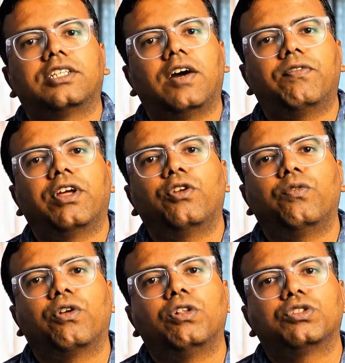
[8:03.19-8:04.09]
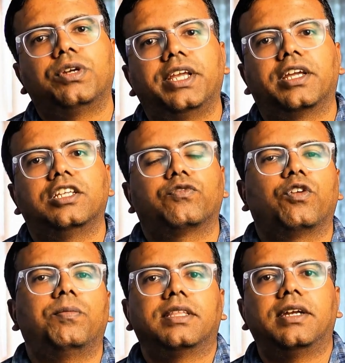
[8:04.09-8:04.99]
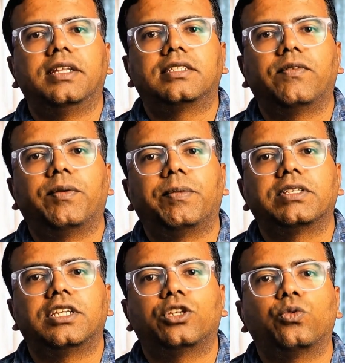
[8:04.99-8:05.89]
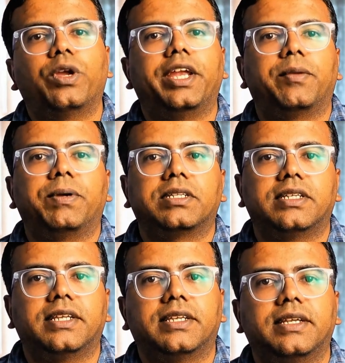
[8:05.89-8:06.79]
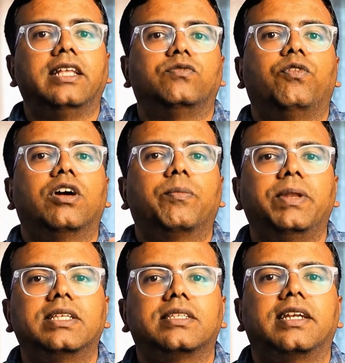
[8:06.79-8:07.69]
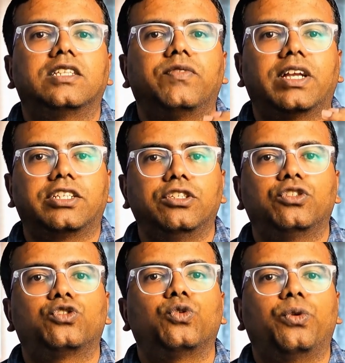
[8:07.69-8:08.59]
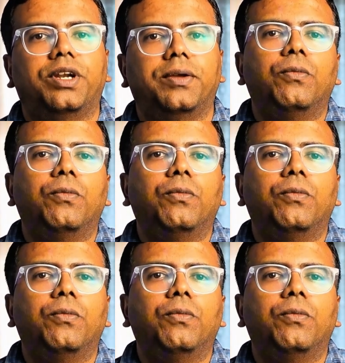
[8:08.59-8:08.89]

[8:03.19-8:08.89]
Staff turnover also decreased from 37% to 8% as workplace satisfaction soared.